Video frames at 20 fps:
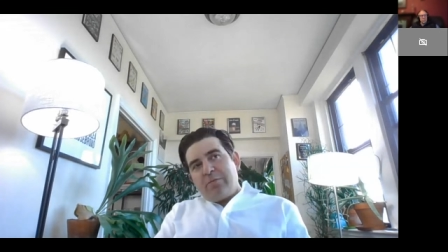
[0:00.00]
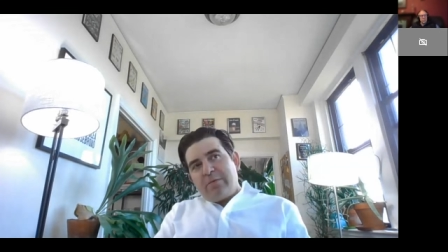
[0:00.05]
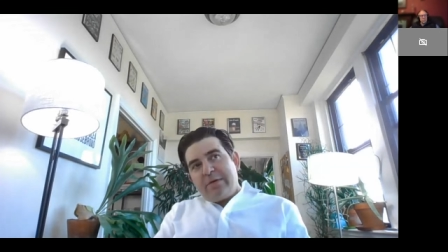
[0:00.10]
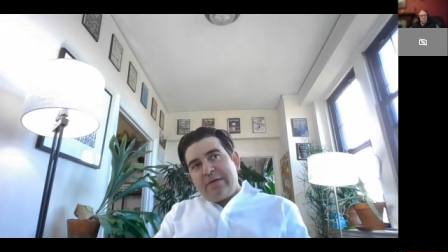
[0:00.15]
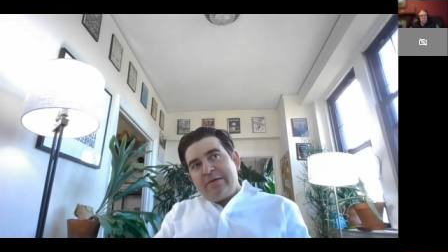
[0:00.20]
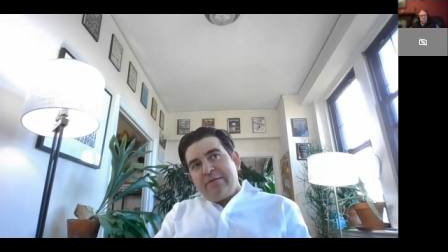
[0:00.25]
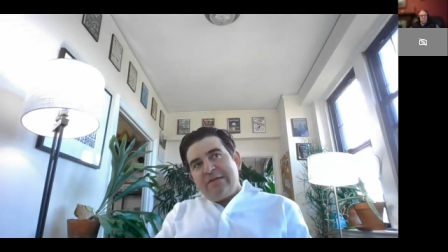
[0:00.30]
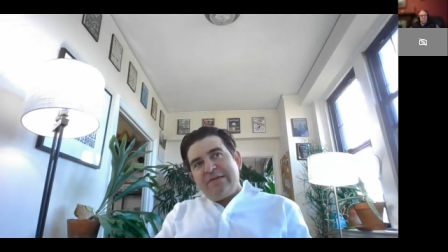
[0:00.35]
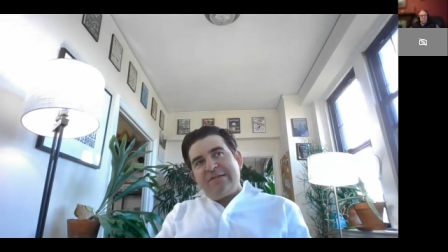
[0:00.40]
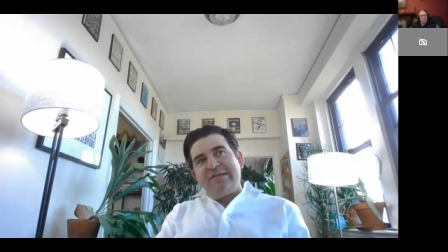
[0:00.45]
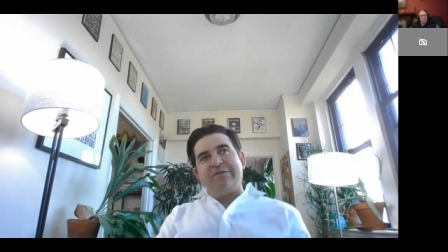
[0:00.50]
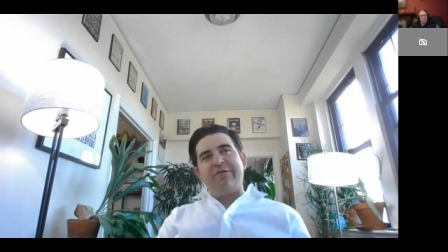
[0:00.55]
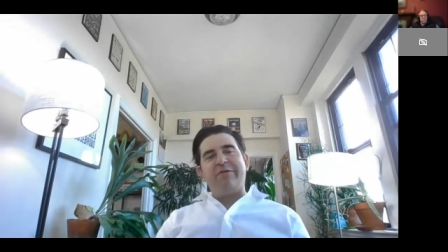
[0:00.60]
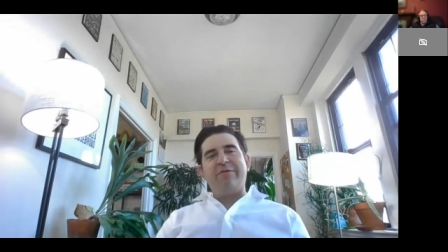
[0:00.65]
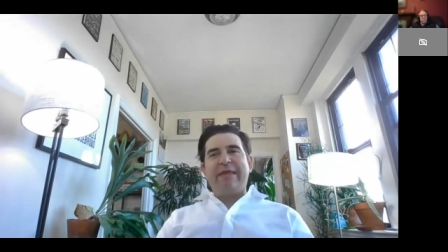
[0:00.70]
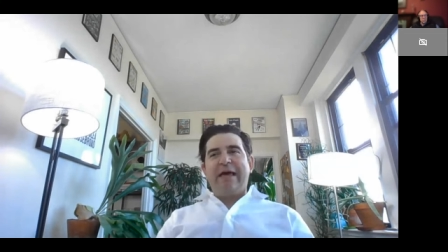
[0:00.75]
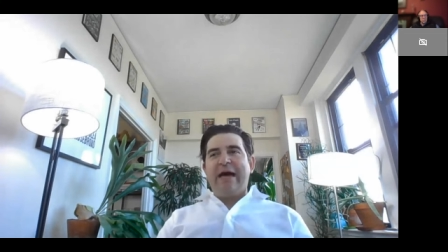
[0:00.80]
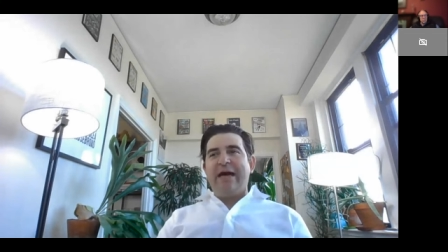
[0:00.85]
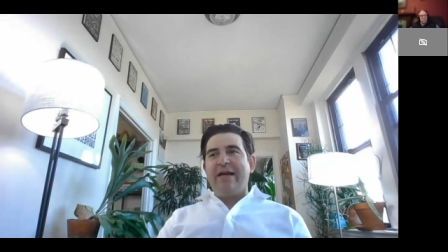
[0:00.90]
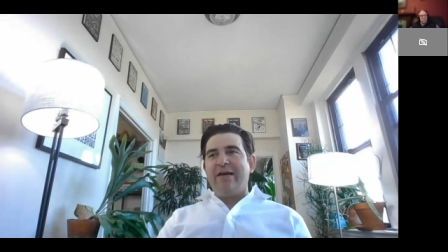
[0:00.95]
can disagree
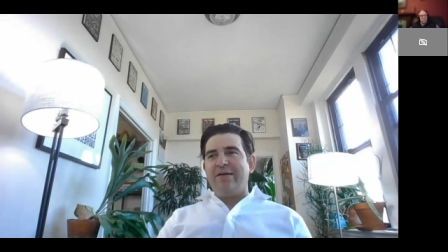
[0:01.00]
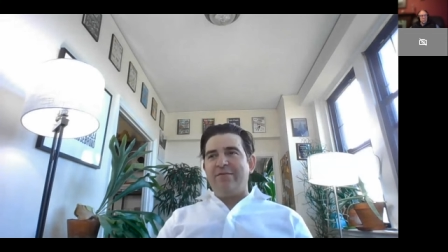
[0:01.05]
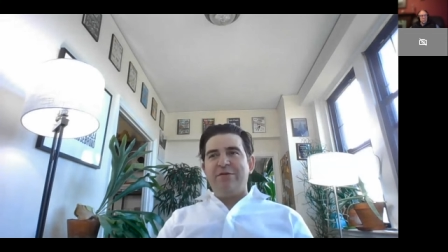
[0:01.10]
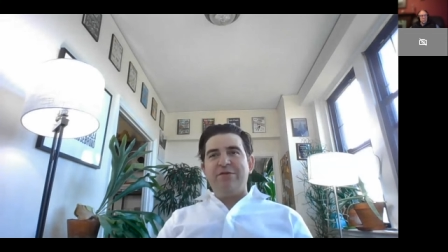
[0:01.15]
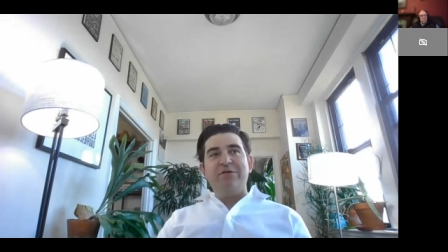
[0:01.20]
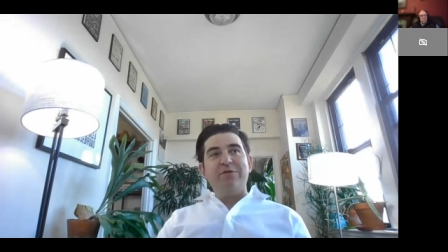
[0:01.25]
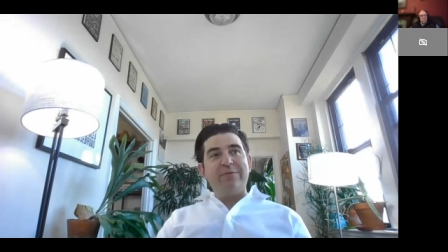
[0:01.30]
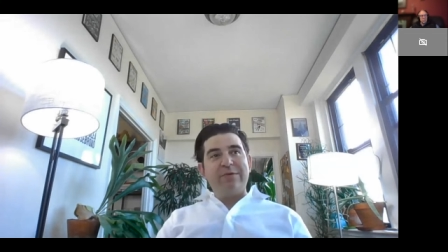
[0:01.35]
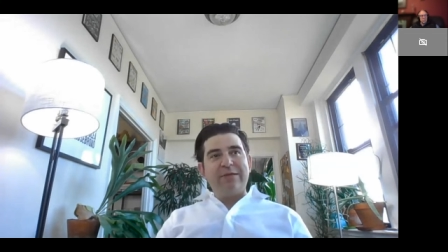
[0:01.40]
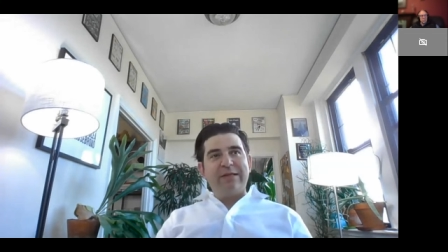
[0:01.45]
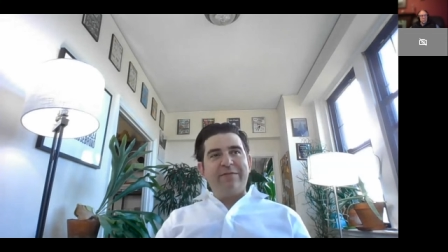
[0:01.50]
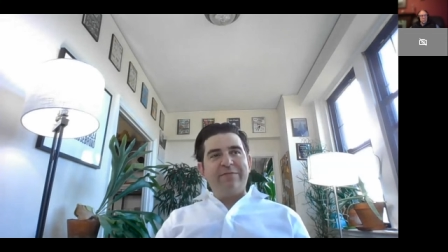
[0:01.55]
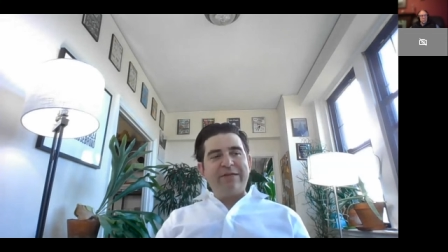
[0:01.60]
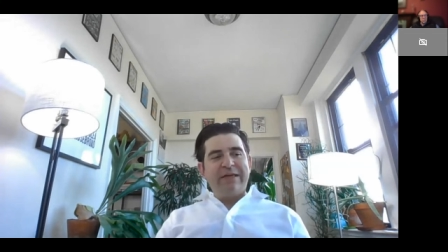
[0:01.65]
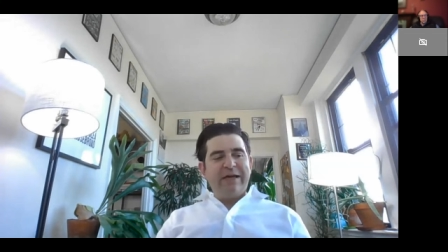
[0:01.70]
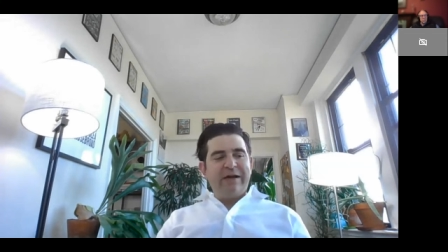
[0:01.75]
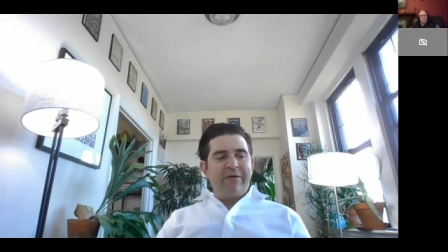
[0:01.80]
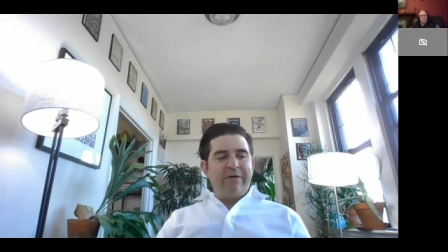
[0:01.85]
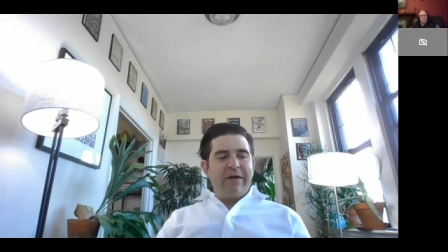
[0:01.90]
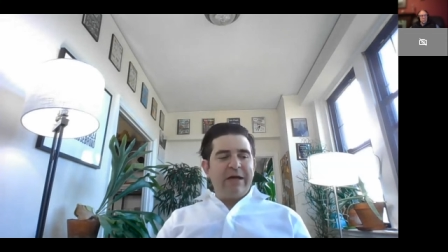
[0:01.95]
with that, and if you do, we'd love to
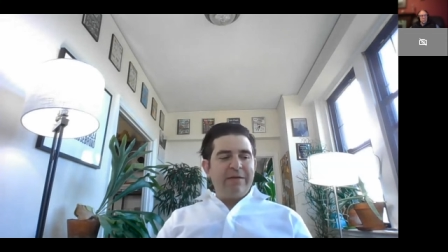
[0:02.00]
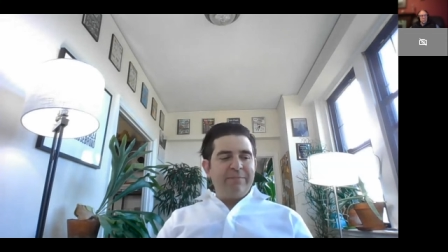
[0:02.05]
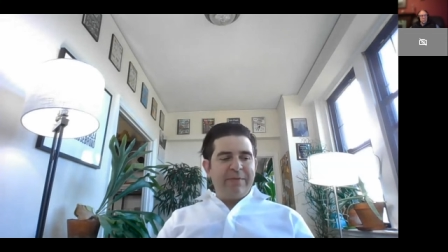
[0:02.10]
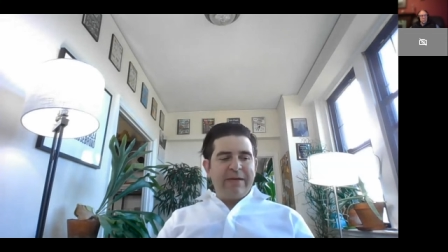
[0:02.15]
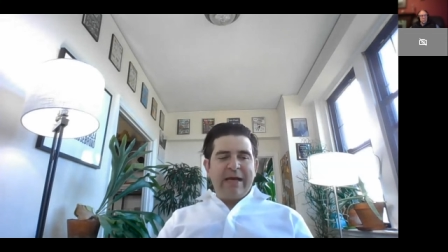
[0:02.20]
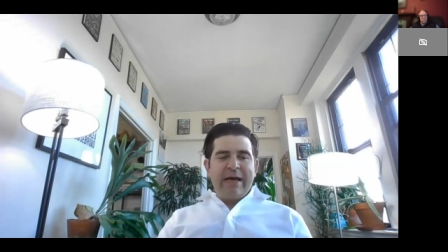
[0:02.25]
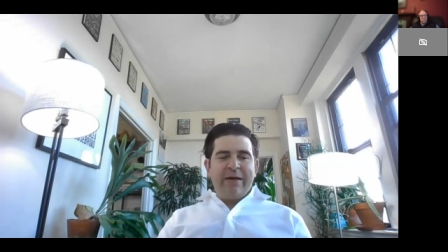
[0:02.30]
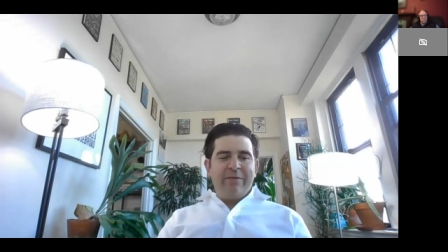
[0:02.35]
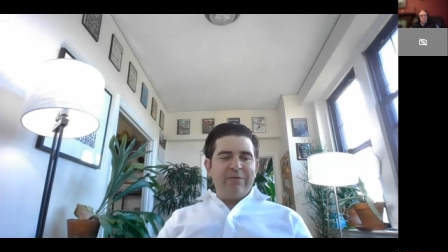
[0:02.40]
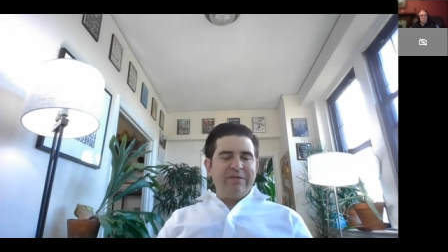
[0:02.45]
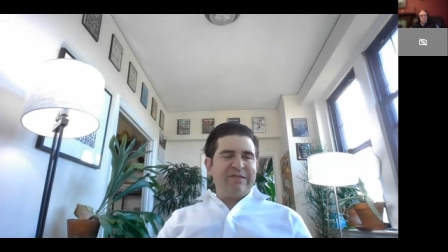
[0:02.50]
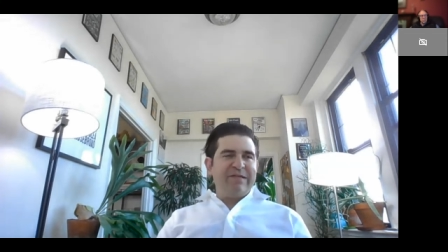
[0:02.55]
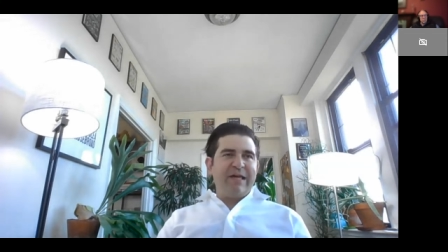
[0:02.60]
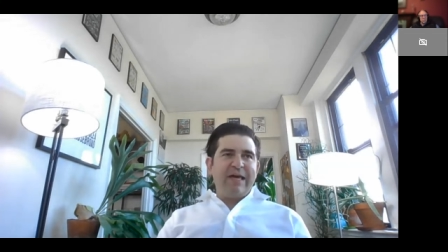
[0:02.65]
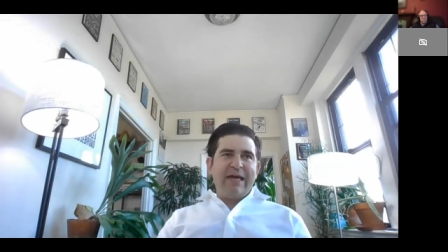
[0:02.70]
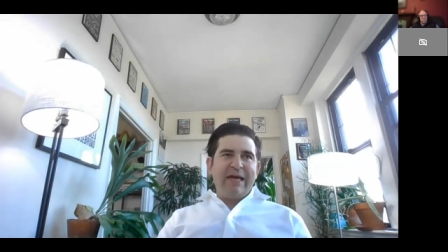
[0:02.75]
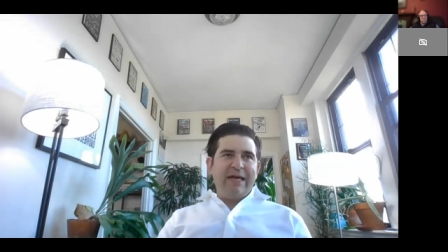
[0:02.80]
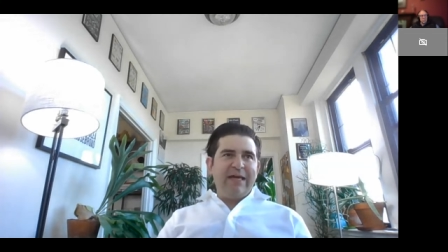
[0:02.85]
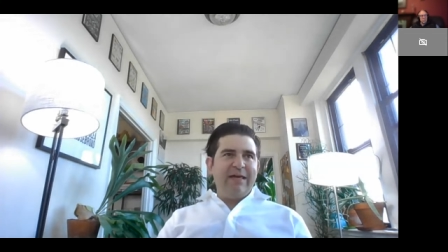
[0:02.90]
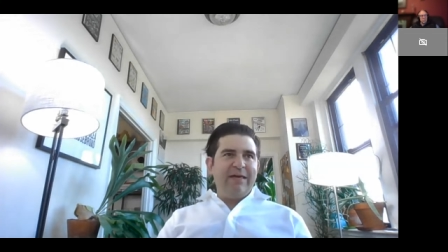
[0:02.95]
hear it. But I would
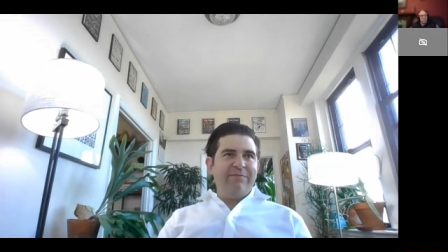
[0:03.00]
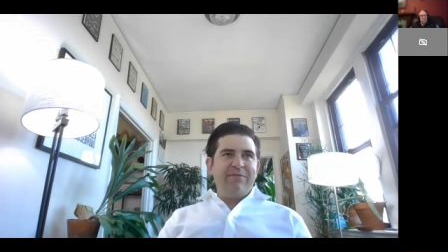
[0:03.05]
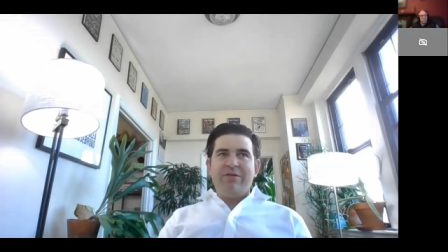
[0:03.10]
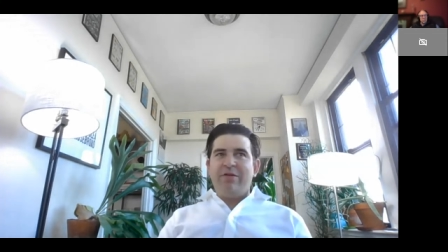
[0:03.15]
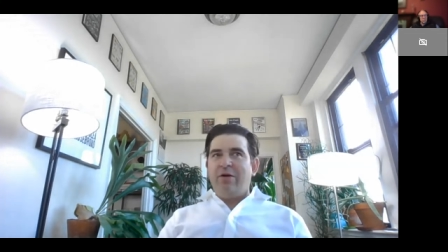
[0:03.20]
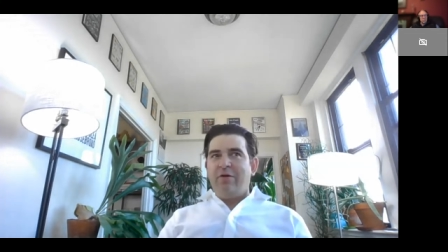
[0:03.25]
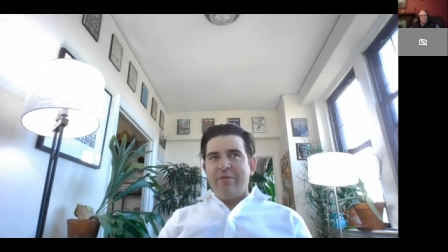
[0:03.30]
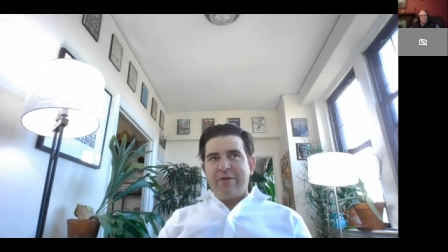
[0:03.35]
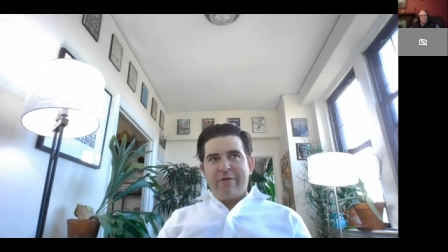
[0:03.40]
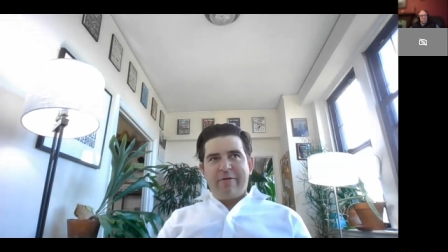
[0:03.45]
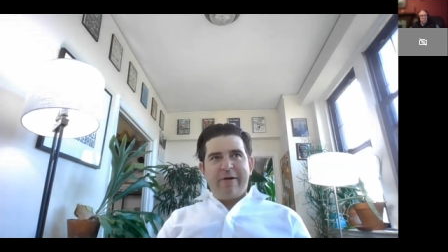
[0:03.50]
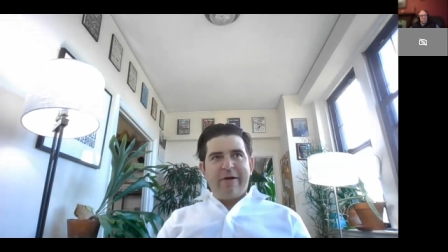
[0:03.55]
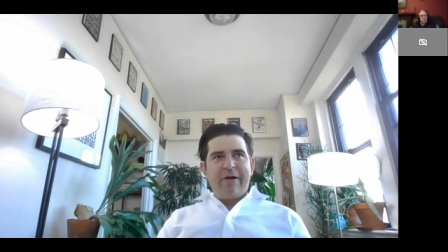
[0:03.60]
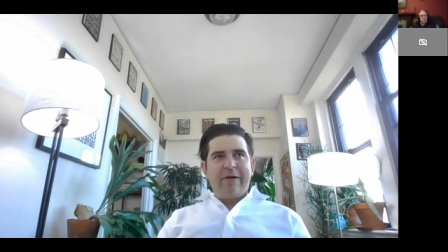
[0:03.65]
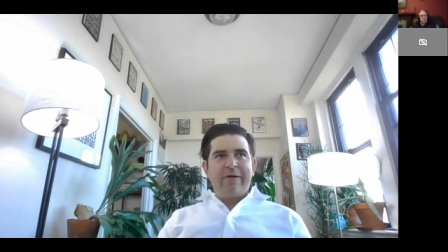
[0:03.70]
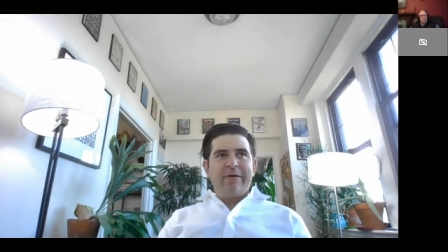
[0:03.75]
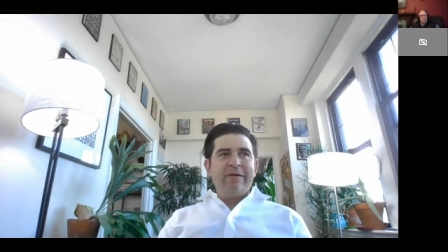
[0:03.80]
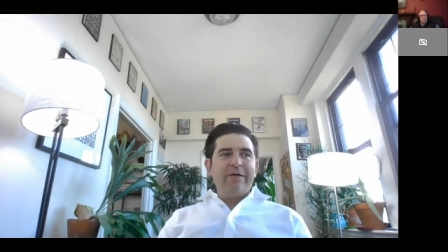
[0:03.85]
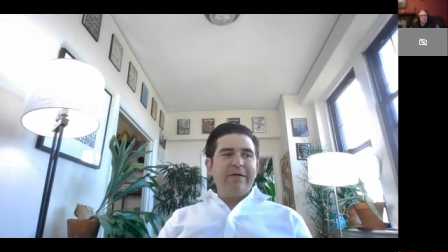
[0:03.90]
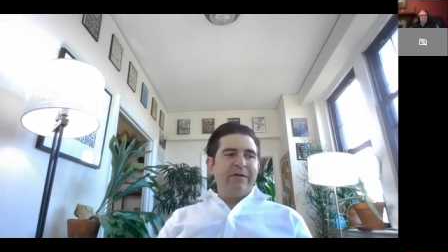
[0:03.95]
say, even though there
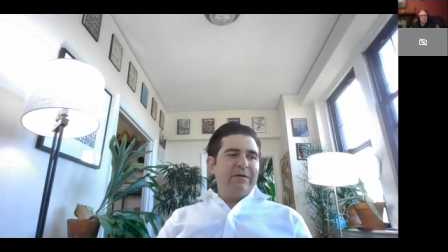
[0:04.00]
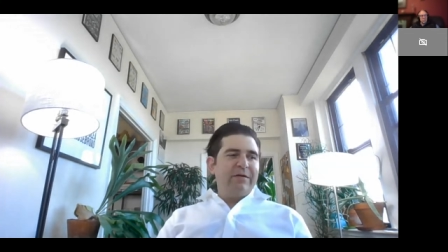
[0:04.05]
are